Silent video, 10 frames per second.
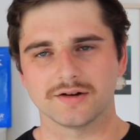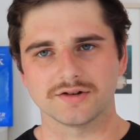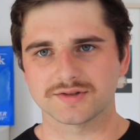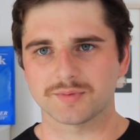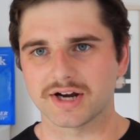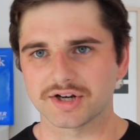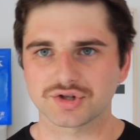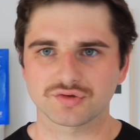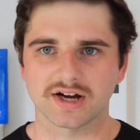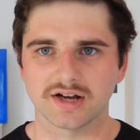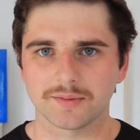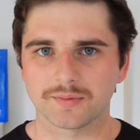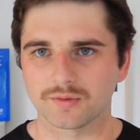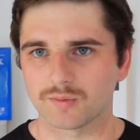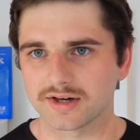you know, just buying it straight
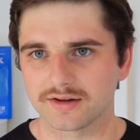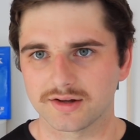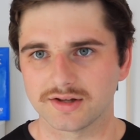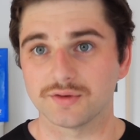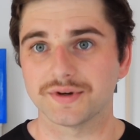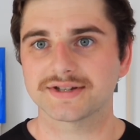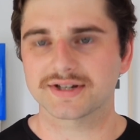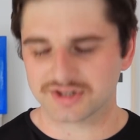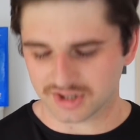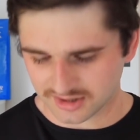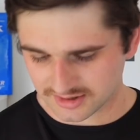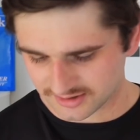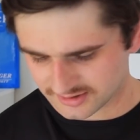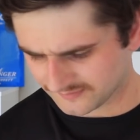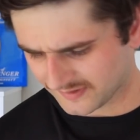up on one of the US
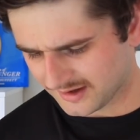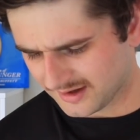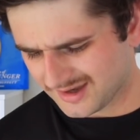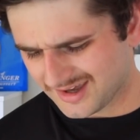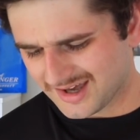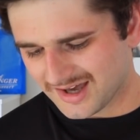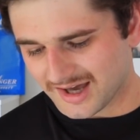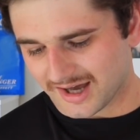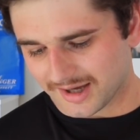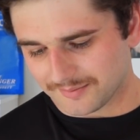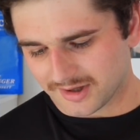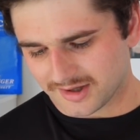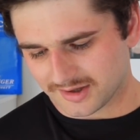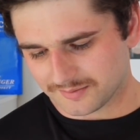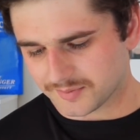exchanges.
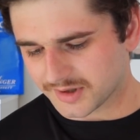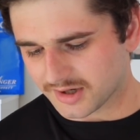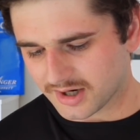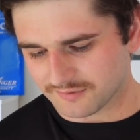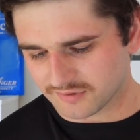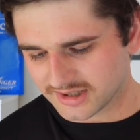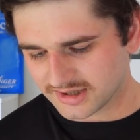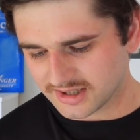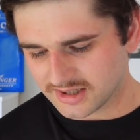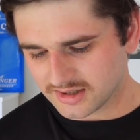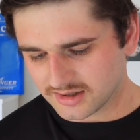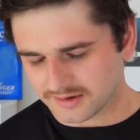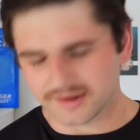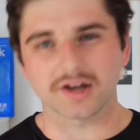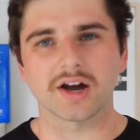But I really
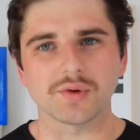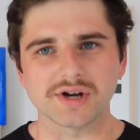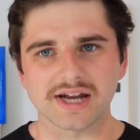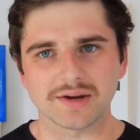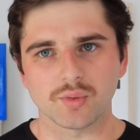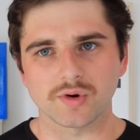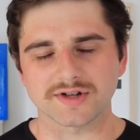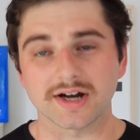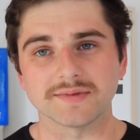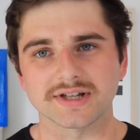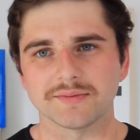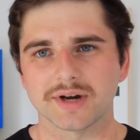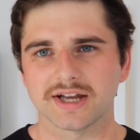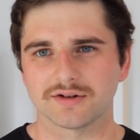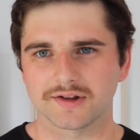think I would need more time to get
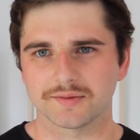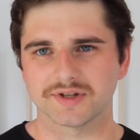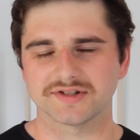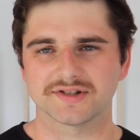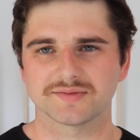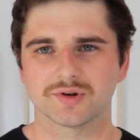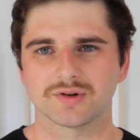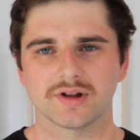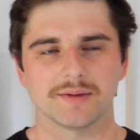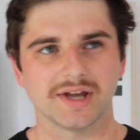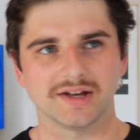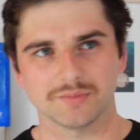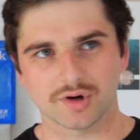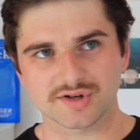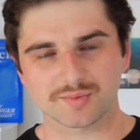my head around the business model. I
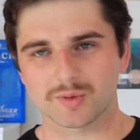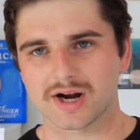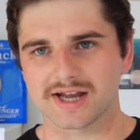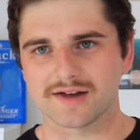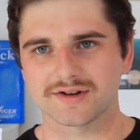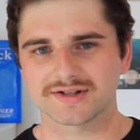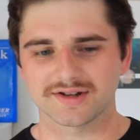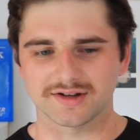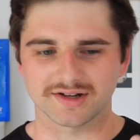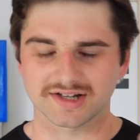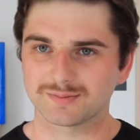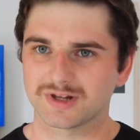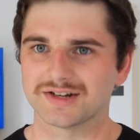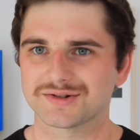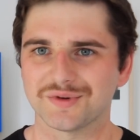mean, Monish Pabrai gave us the
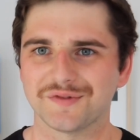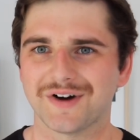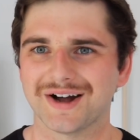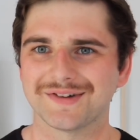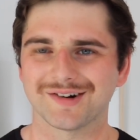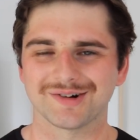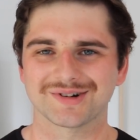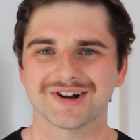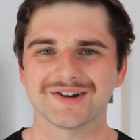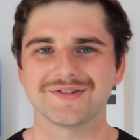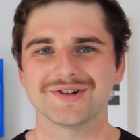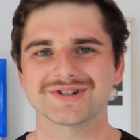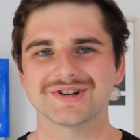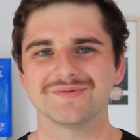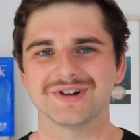explain it to a 5-year-old kind of
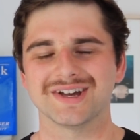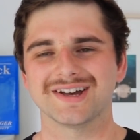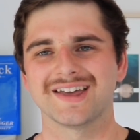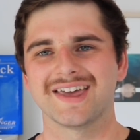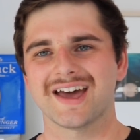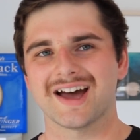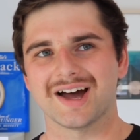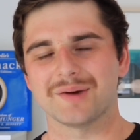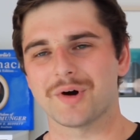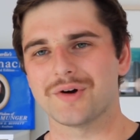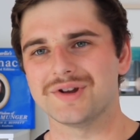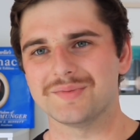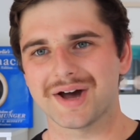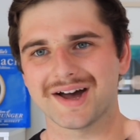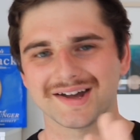version, where Pony
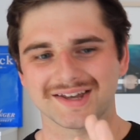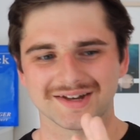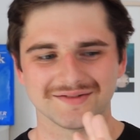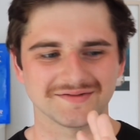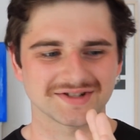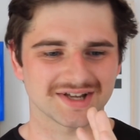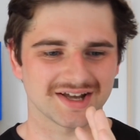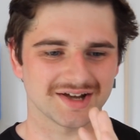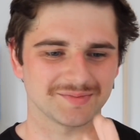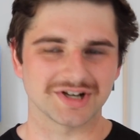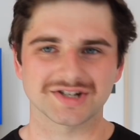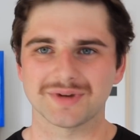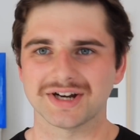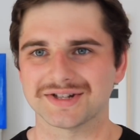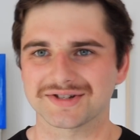Ma gives a bunch of
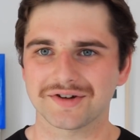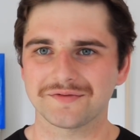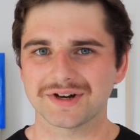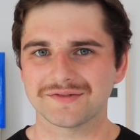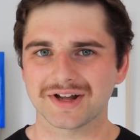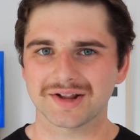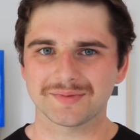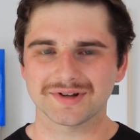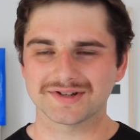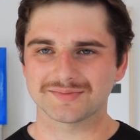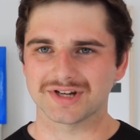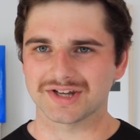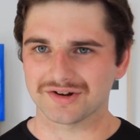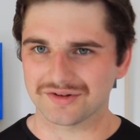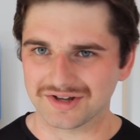money to software developers, but he
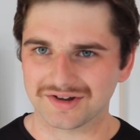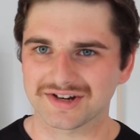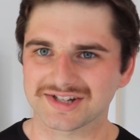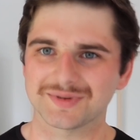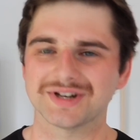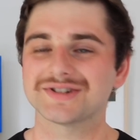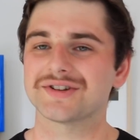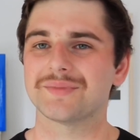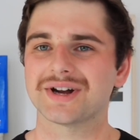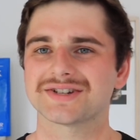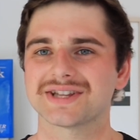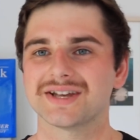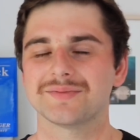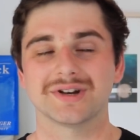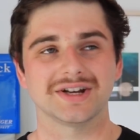can only kind of spend so much
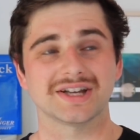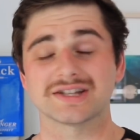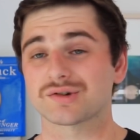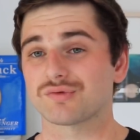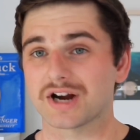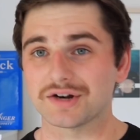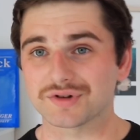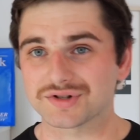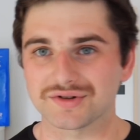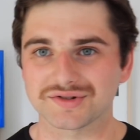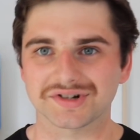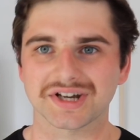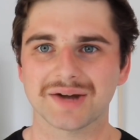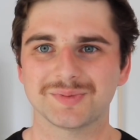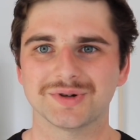there, but he gets great returns on
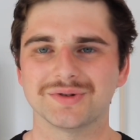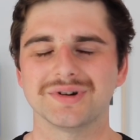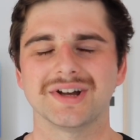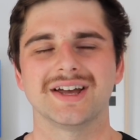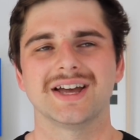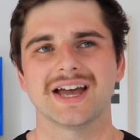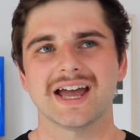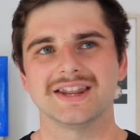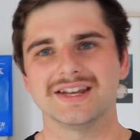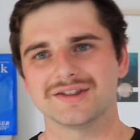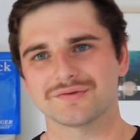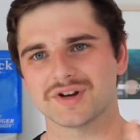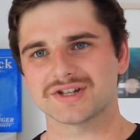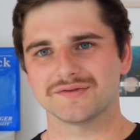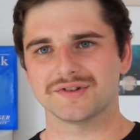capital. And then the
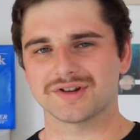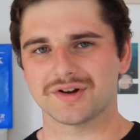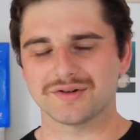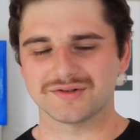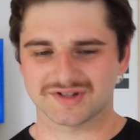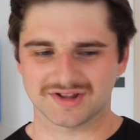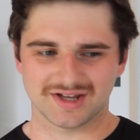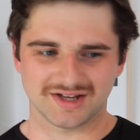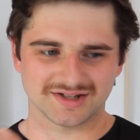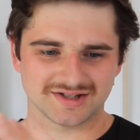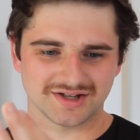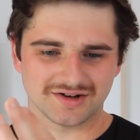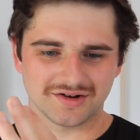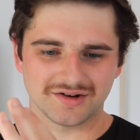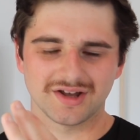rest of it go to these, you
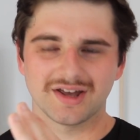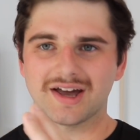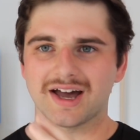know,